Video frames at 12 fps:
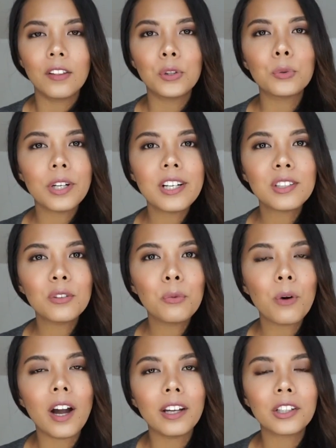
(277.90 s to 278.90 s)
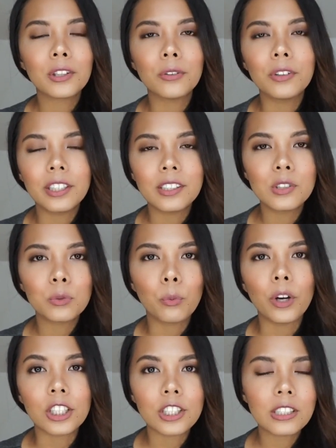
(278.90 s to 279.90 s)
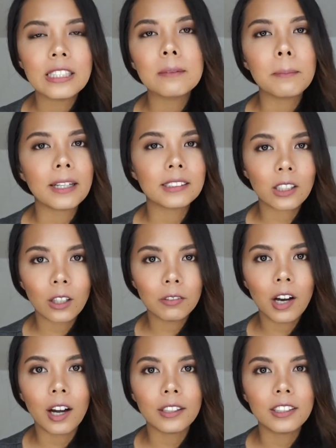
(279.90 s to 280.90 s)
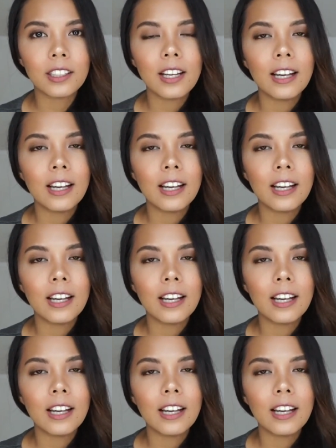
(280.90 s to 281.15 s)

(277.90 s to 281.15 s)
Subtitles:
the reason why Koreans wear sheet mask a lot.